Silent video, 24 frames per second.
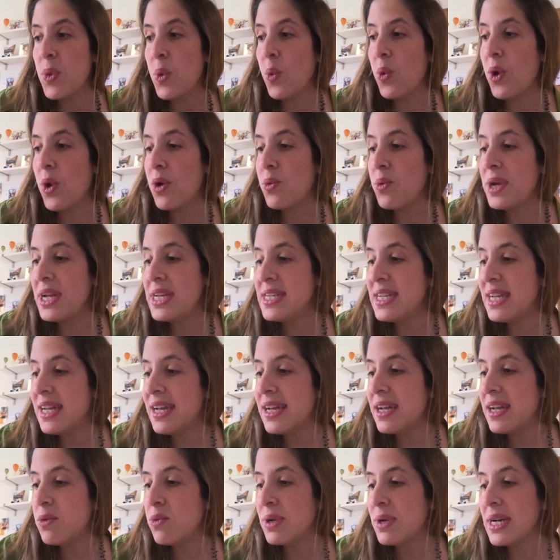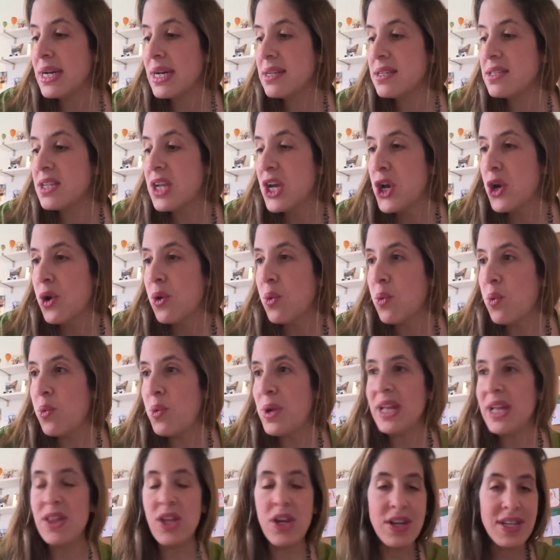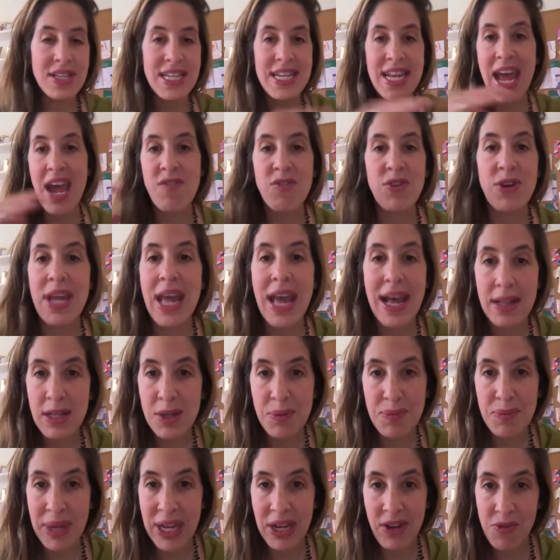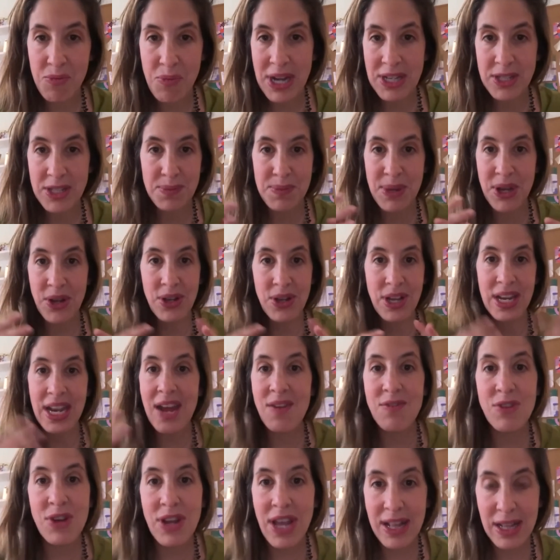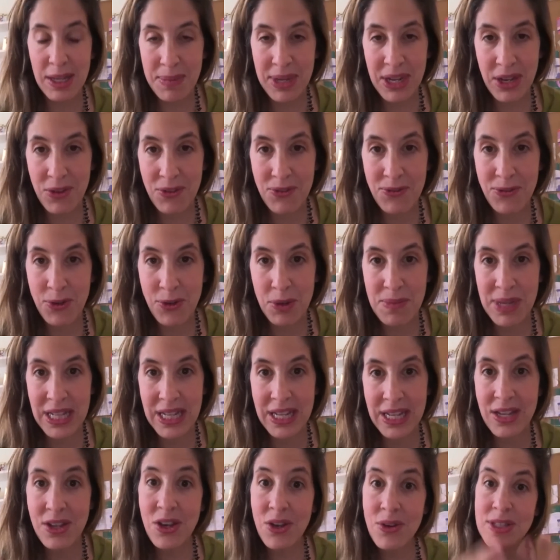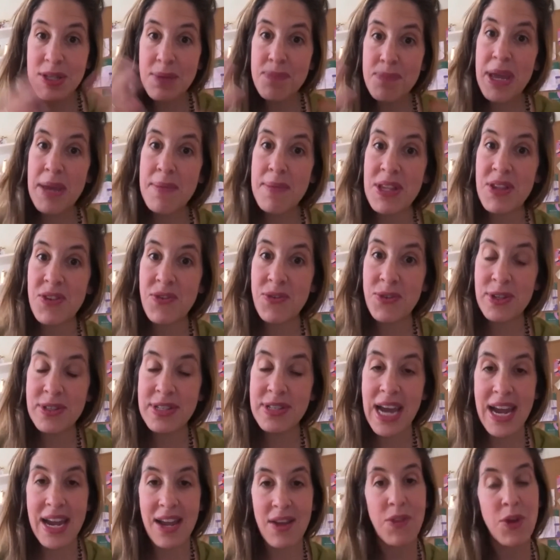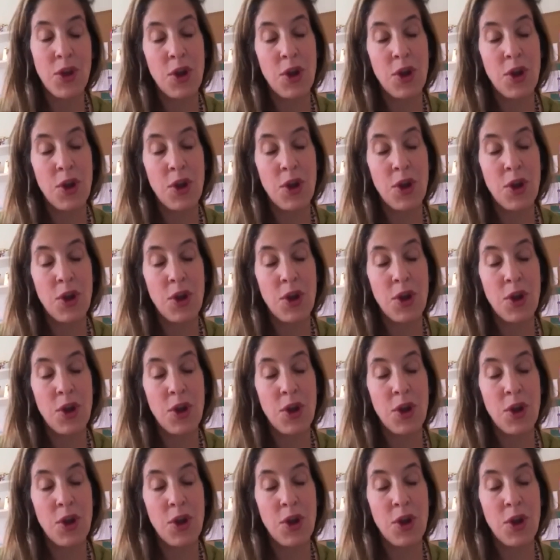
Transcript: what we did was we looked at every element of breast milk and every element of formula. You know, it's a baby's full diet.